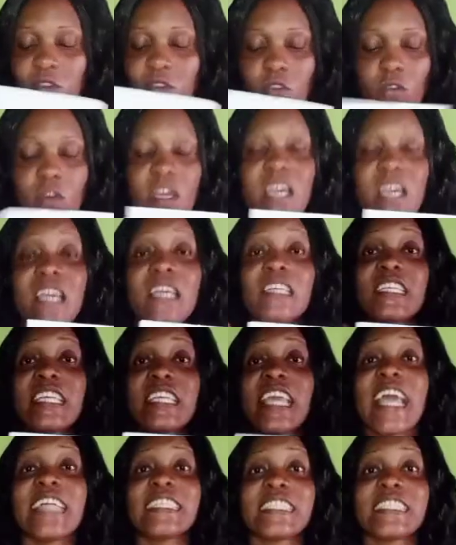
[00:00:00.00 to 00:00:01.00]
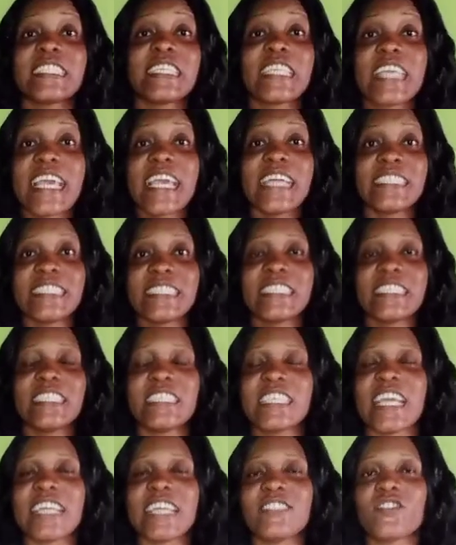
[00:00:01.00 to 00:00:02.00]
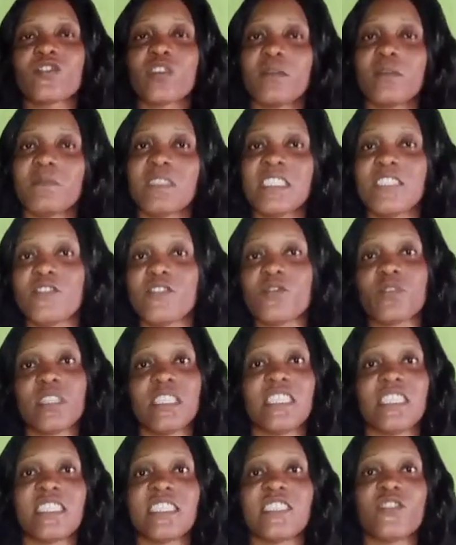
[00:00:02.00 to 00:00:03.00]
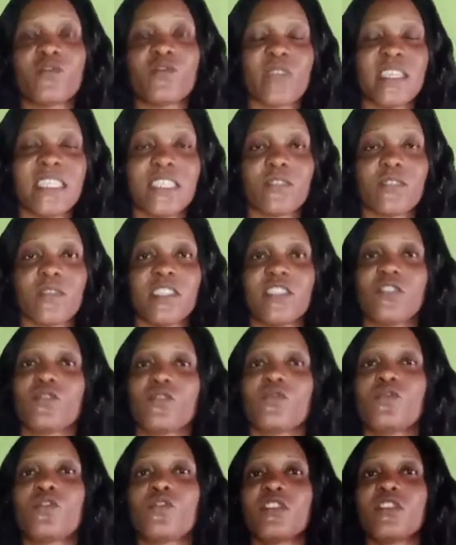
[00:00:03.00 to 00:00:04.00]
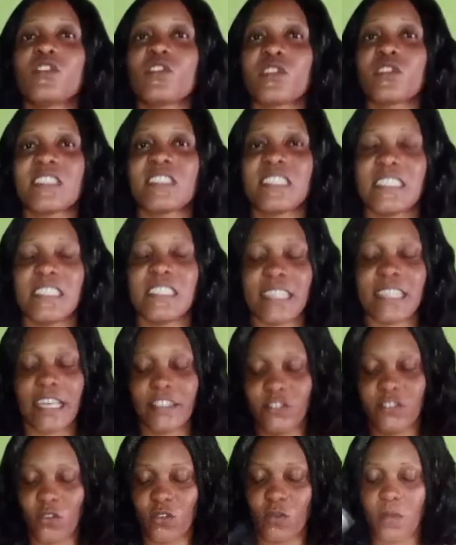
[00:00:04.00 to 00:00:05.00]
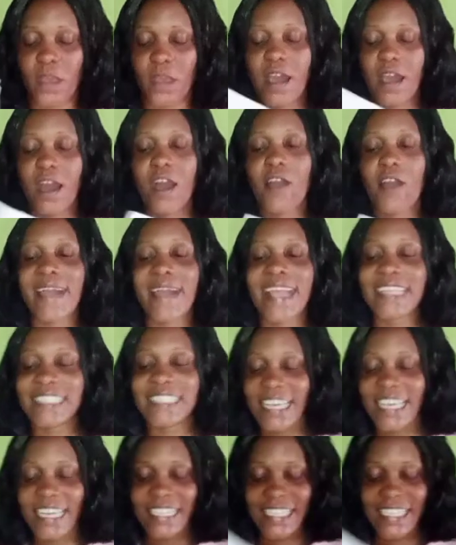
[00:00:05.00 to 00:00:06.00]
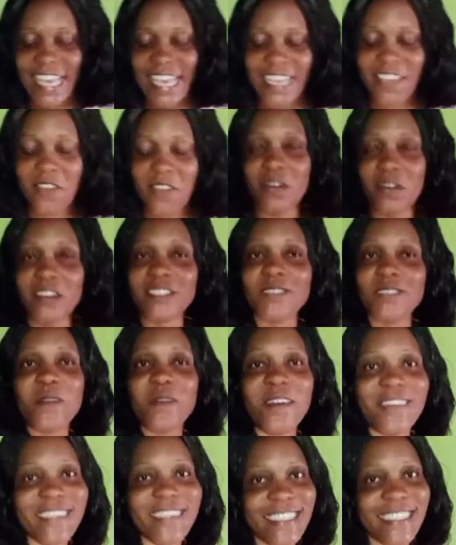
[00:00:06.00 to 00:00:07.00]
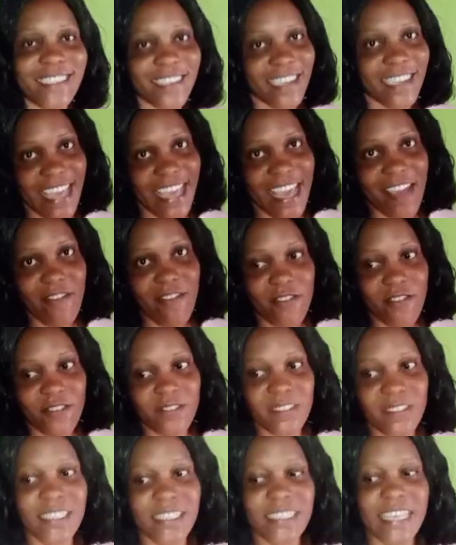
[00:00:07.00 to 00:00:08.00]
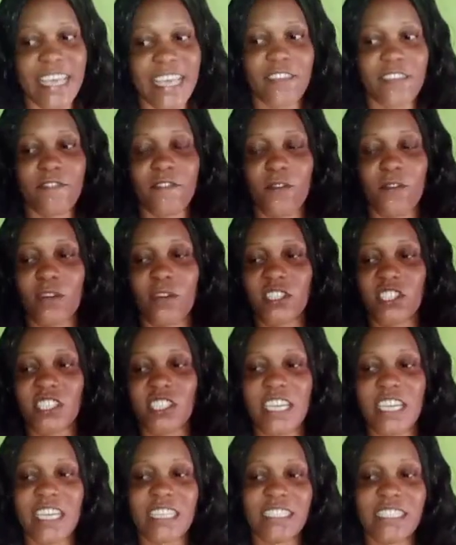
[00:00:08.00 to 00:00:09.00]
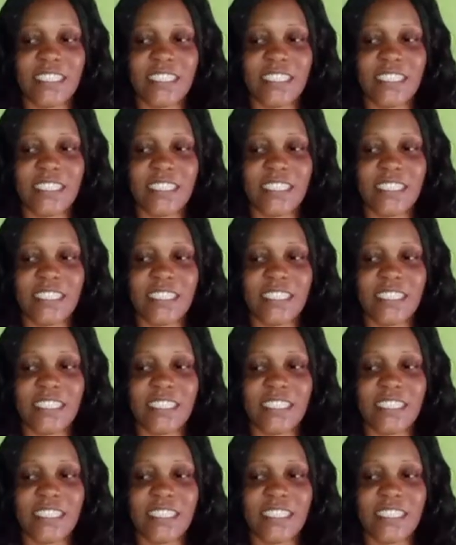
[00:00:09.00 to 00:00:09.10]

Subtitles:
So get something doing in this 2022. Don't just sit at home. All right, thank you once more. It's your girl Rose. Thank you for watching.